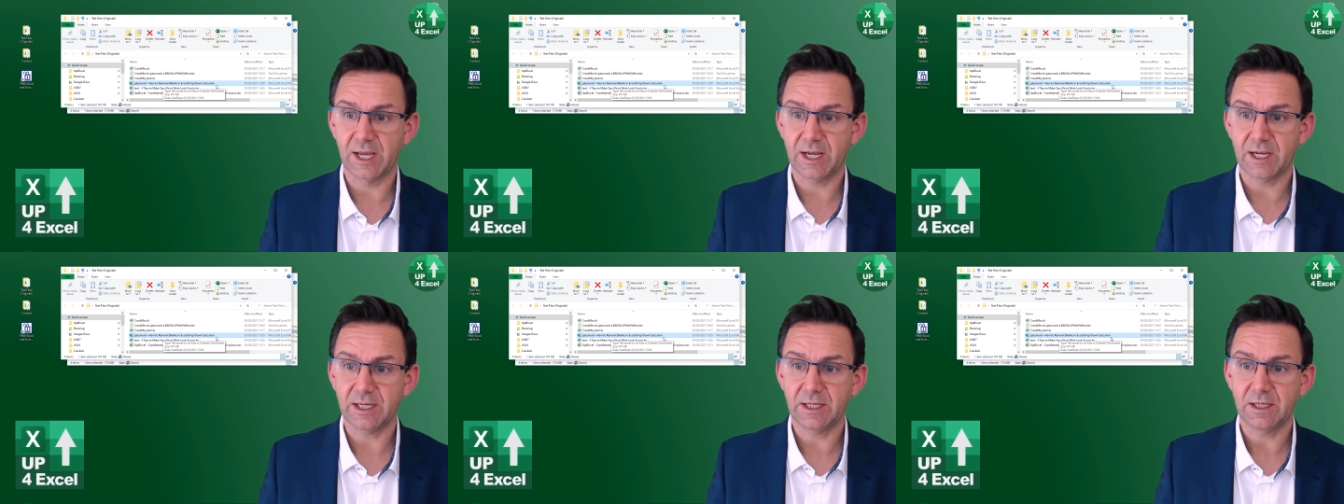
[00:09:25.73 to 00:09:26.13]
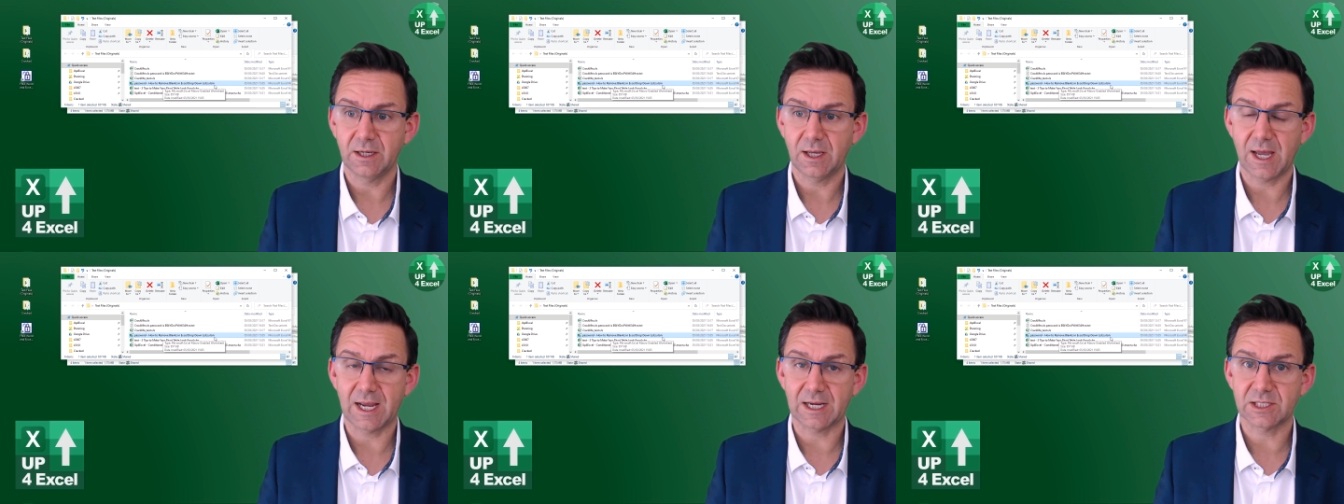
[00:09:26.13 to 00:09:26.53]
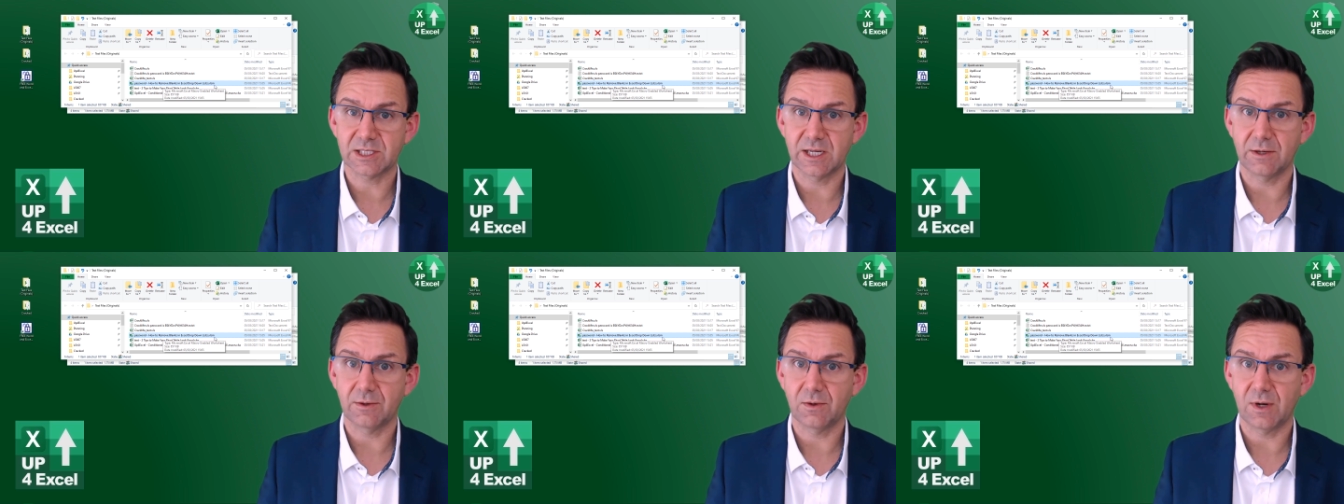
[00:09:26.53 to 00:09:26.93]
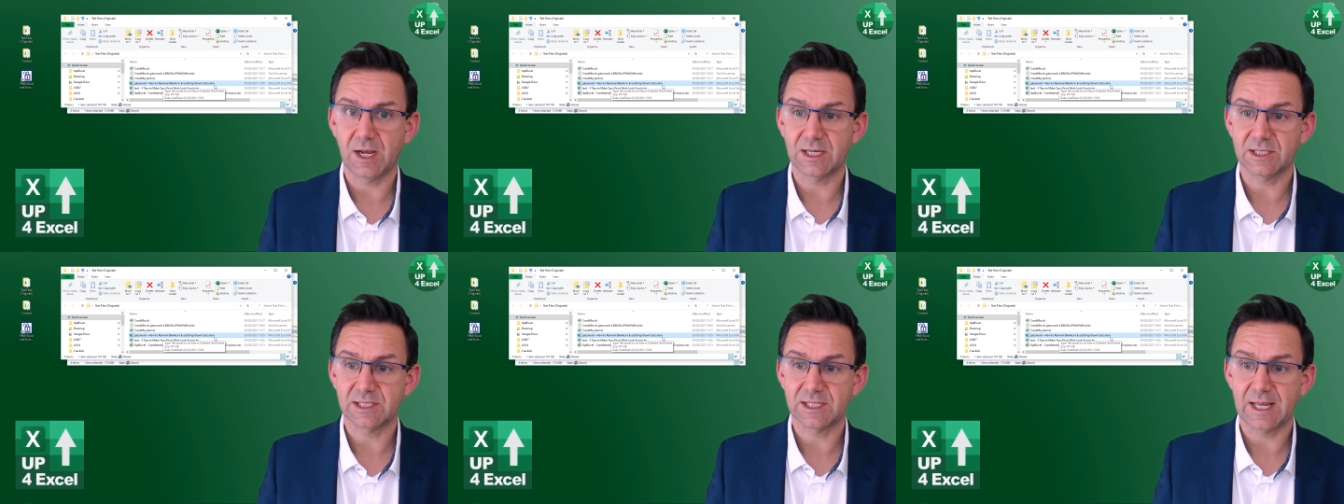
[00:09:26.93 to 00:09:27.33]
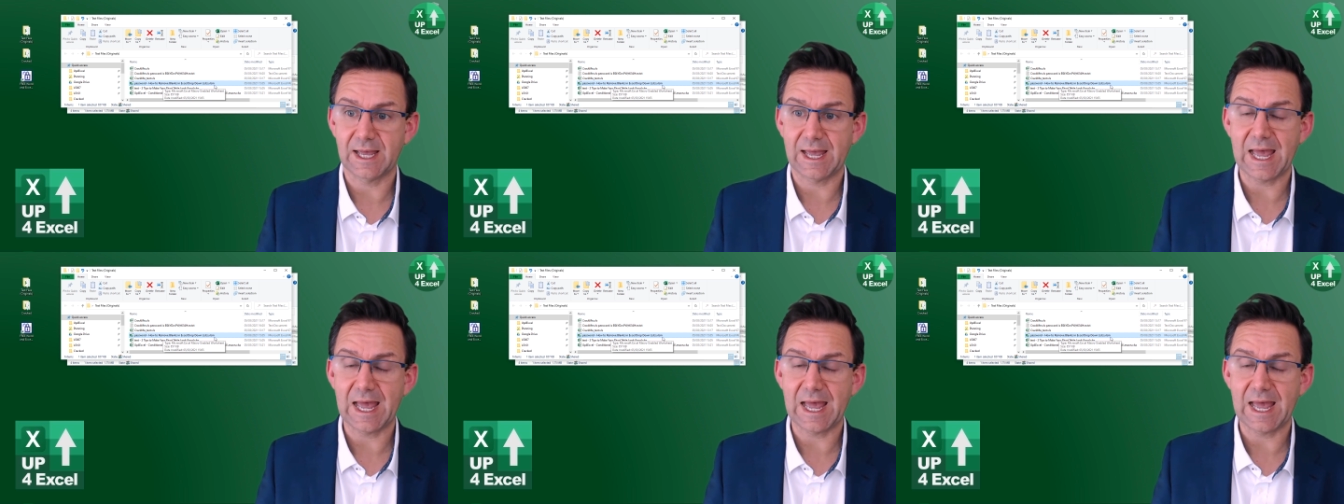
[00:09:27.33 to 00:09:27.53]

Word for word: a X L S